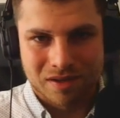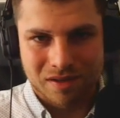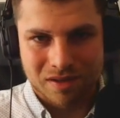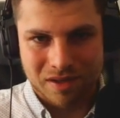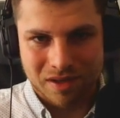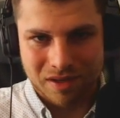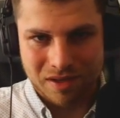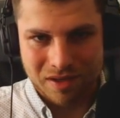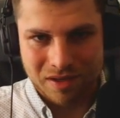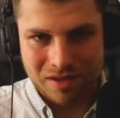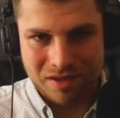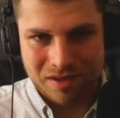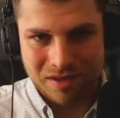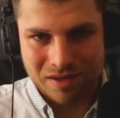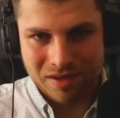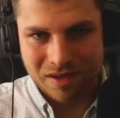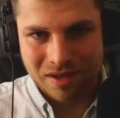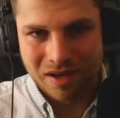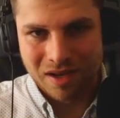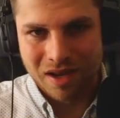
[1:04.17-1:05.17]
this,
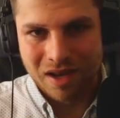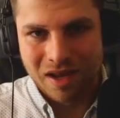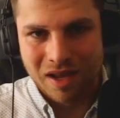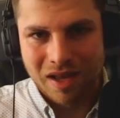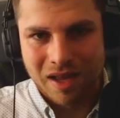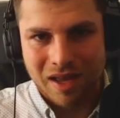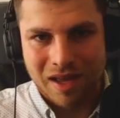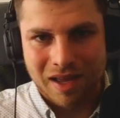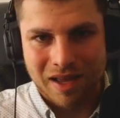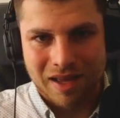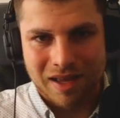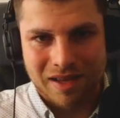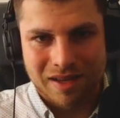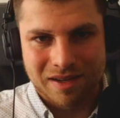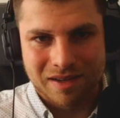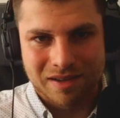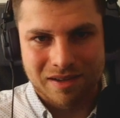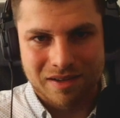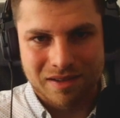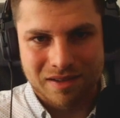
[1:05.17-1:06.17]

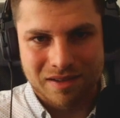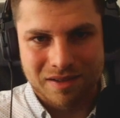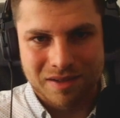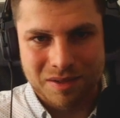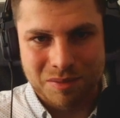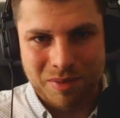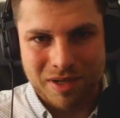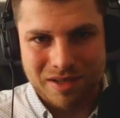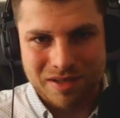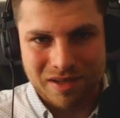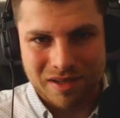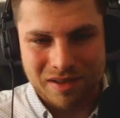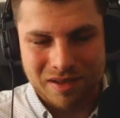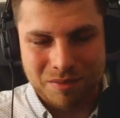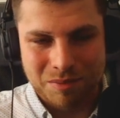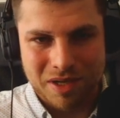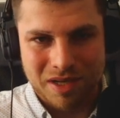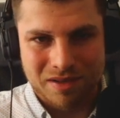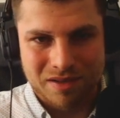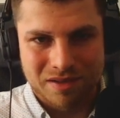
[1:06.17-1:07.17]
and this basically
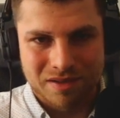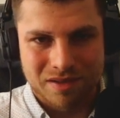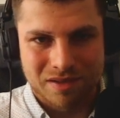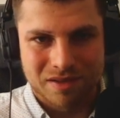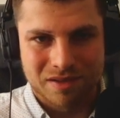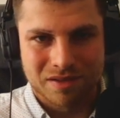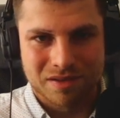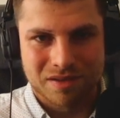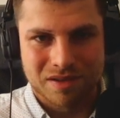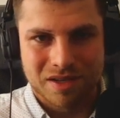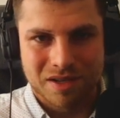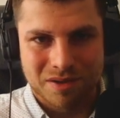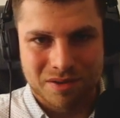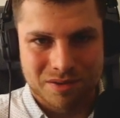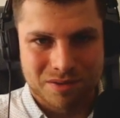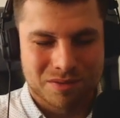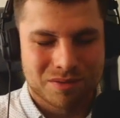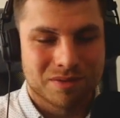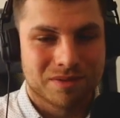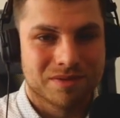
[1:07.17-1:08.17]
means the
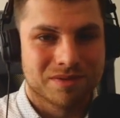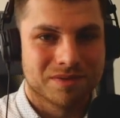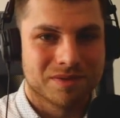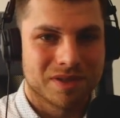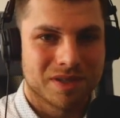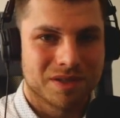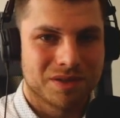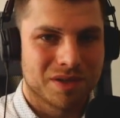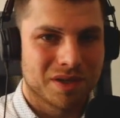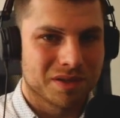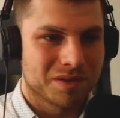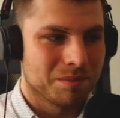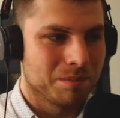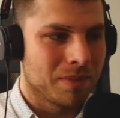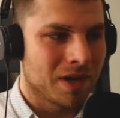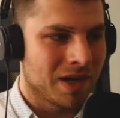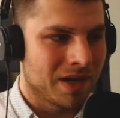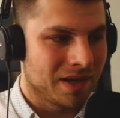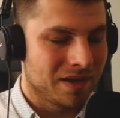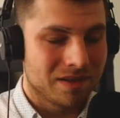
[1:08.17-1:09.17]
0. It's just
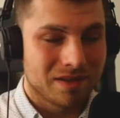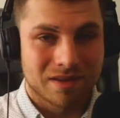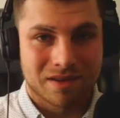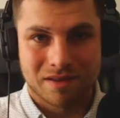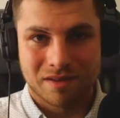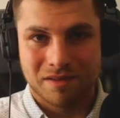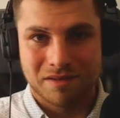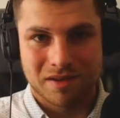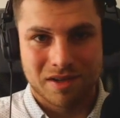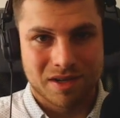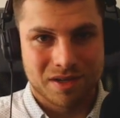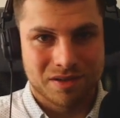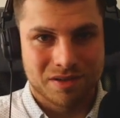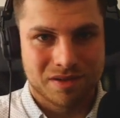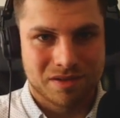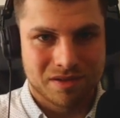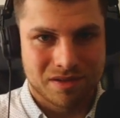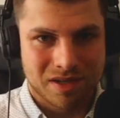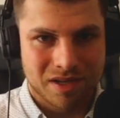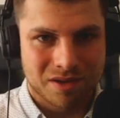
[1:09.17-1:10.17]
byte where is
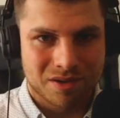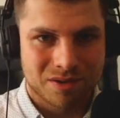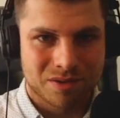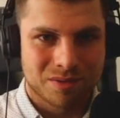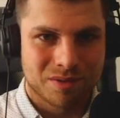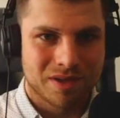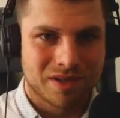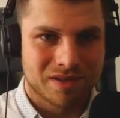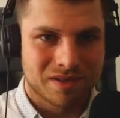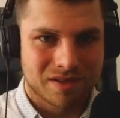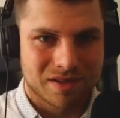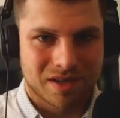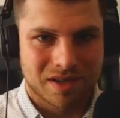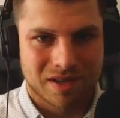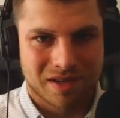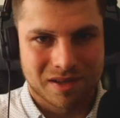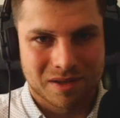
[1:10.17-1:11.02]
0 inside.